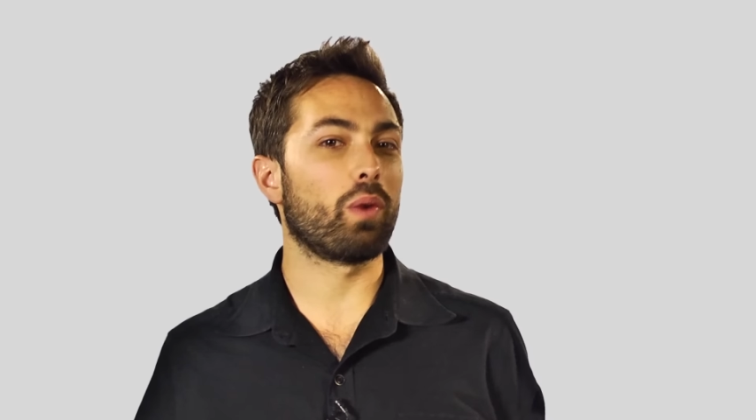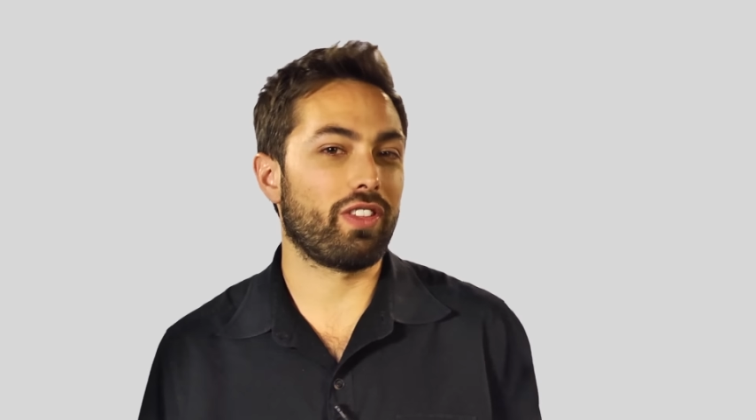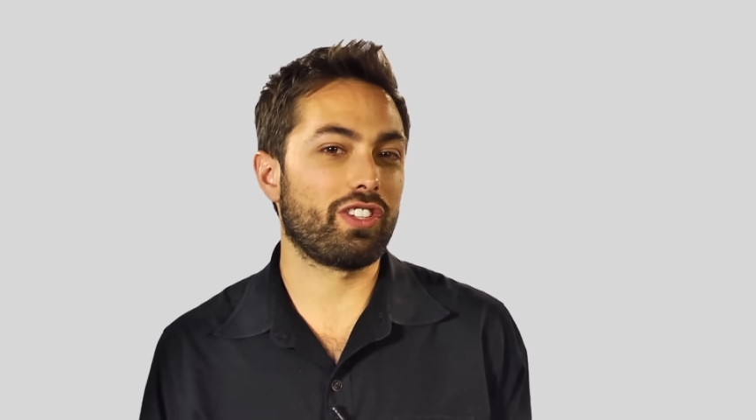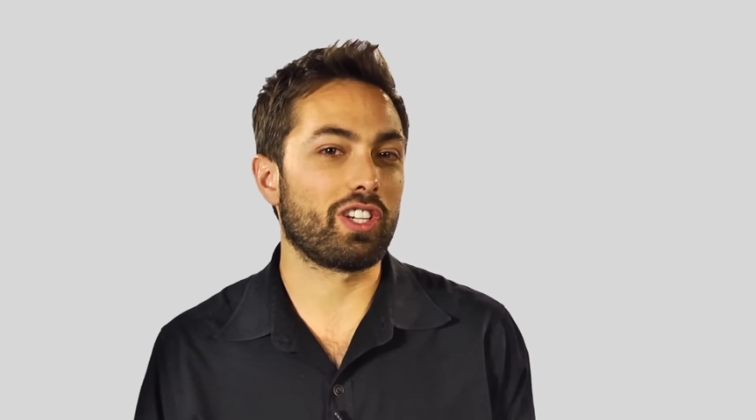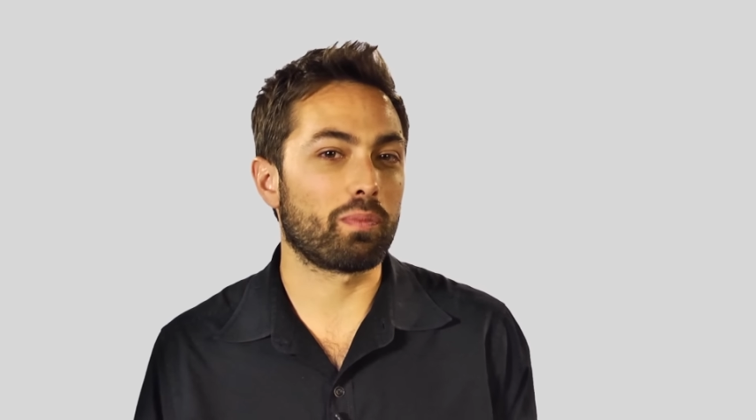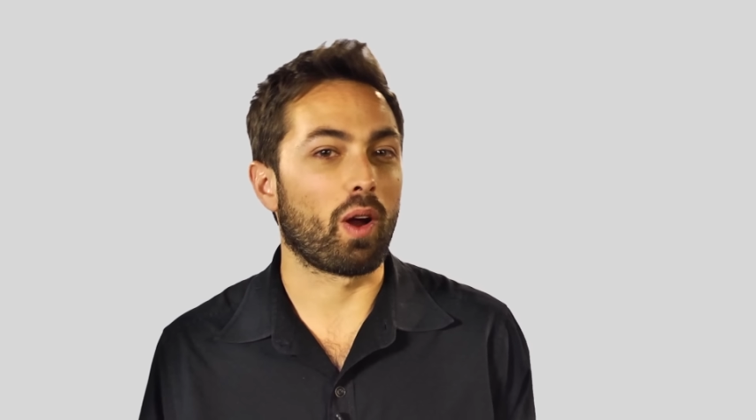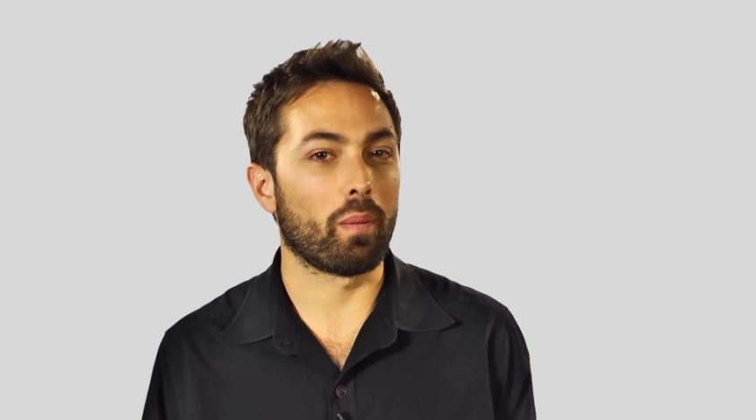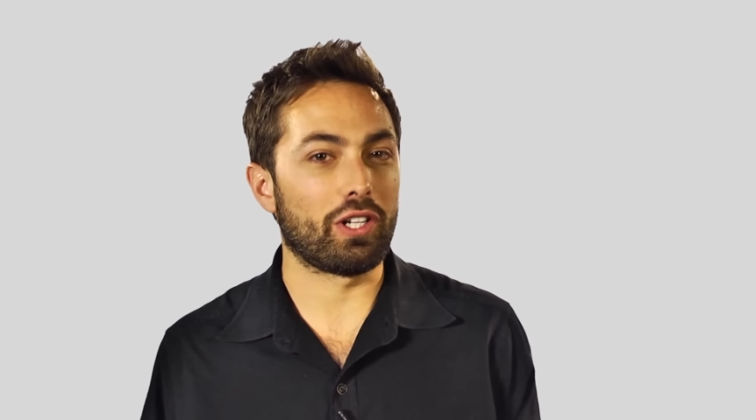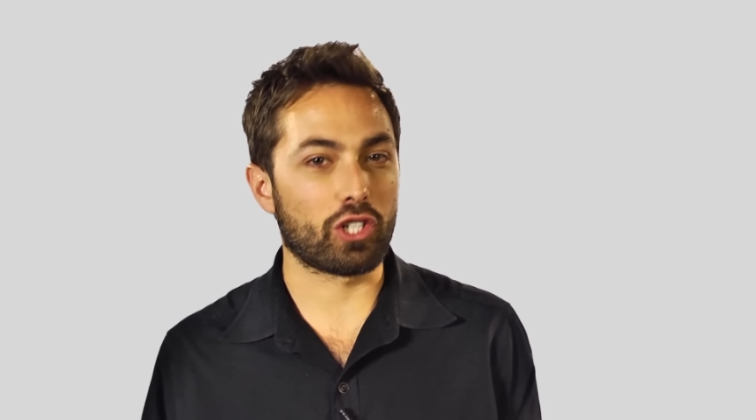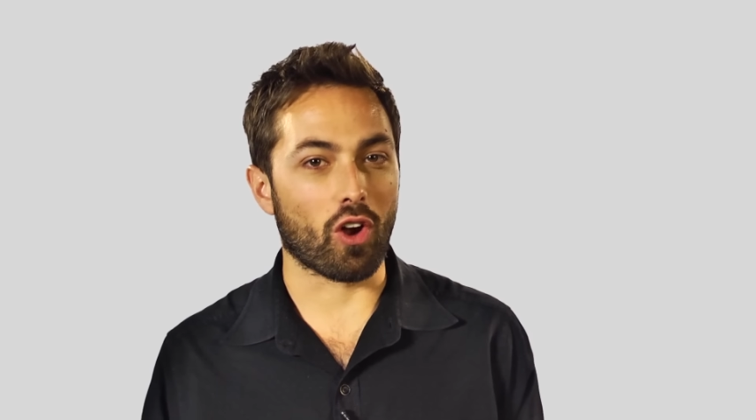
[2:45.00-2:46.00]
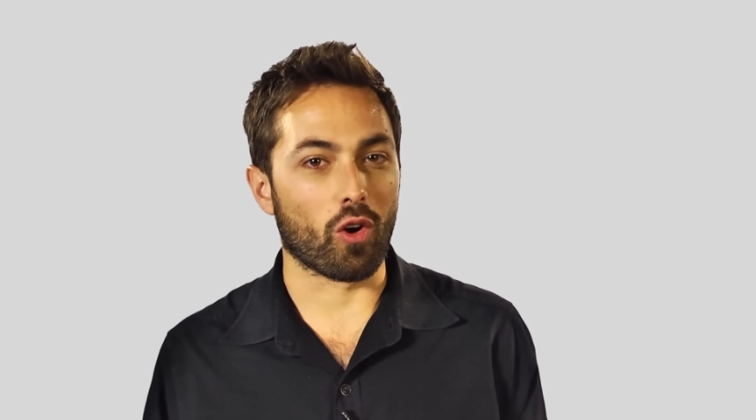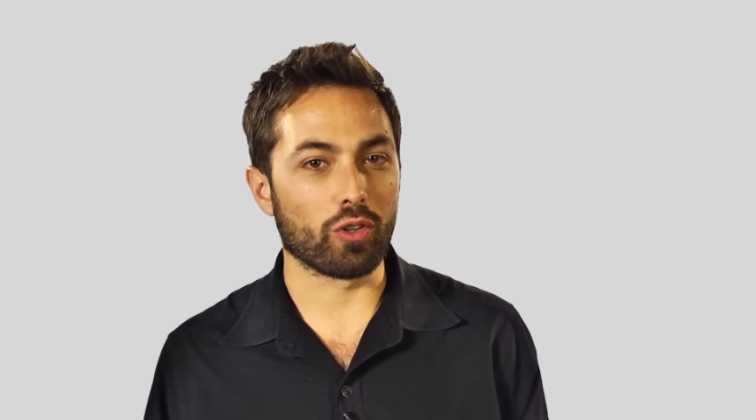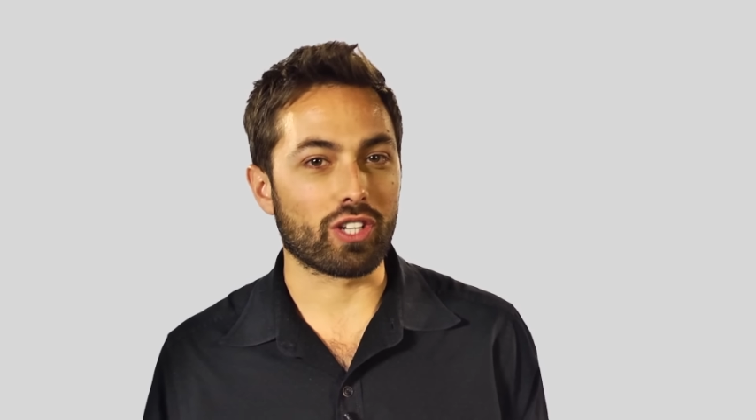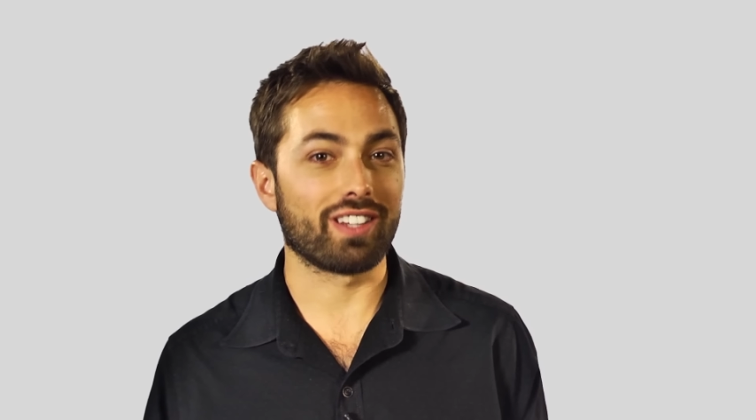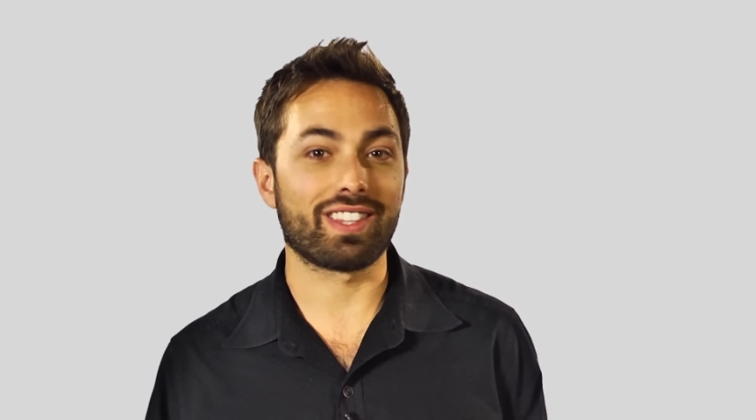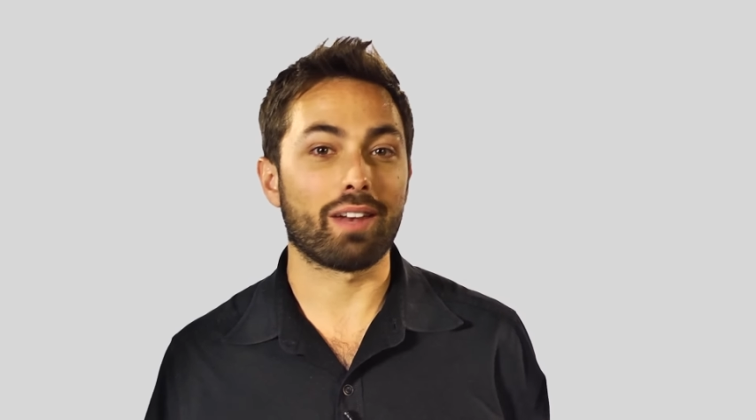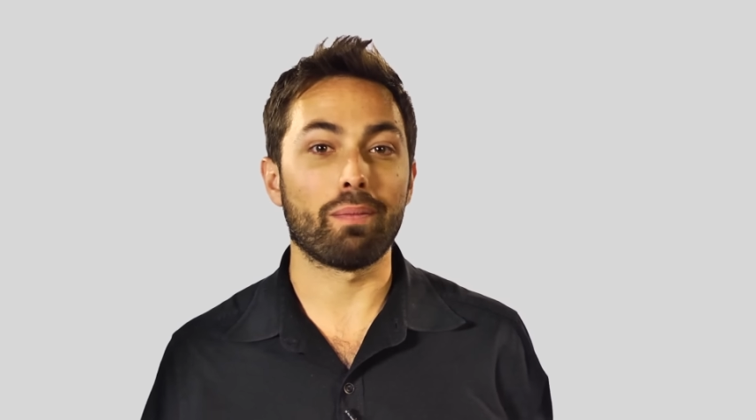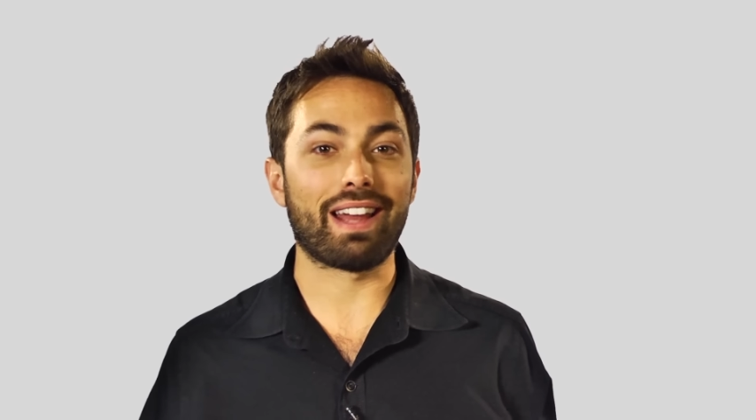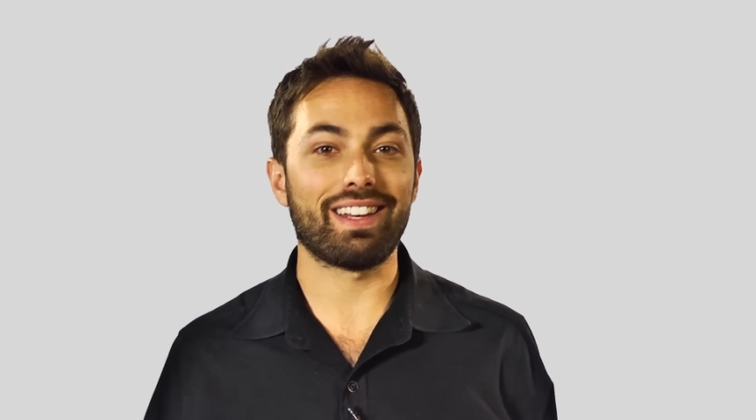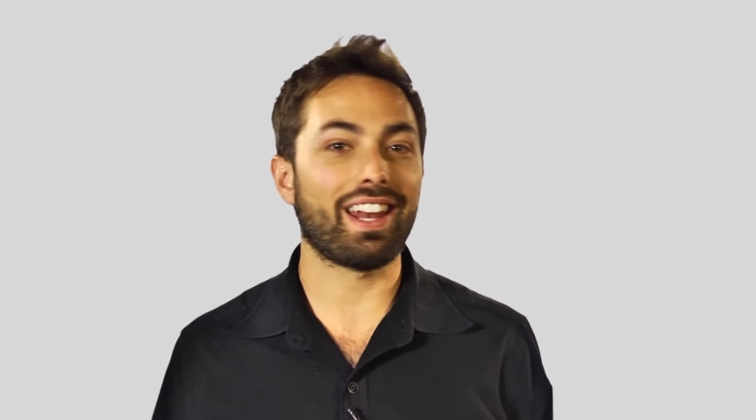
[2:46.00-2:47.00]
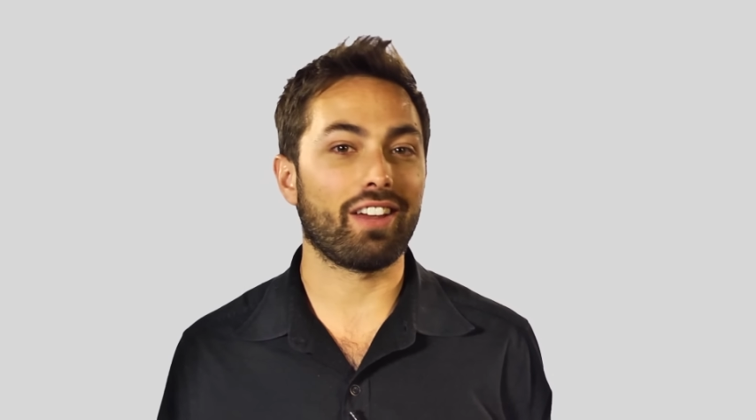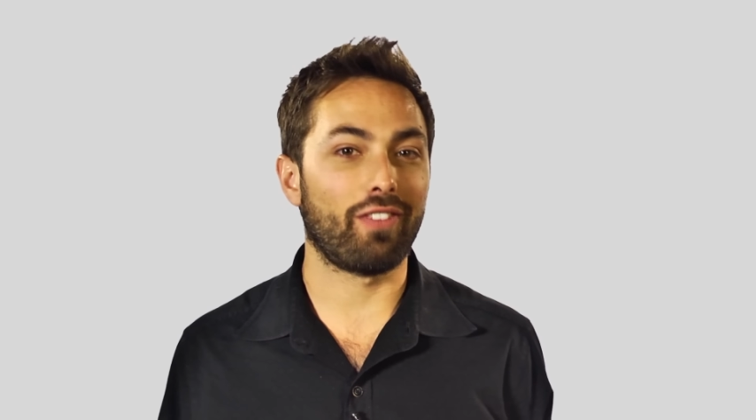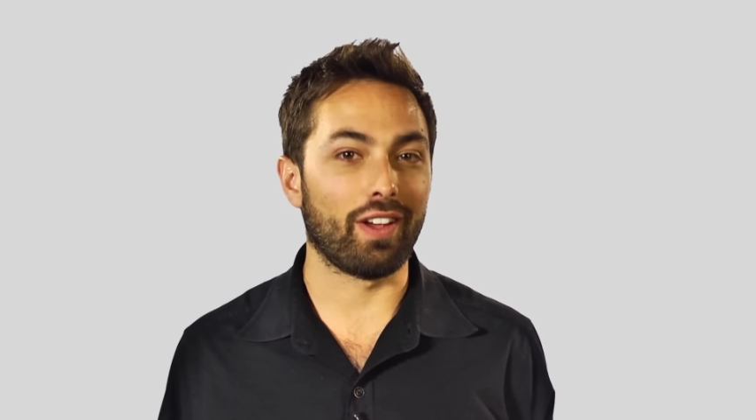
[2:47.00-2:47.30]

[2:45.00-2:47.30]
what this experiment shows is that a magnetic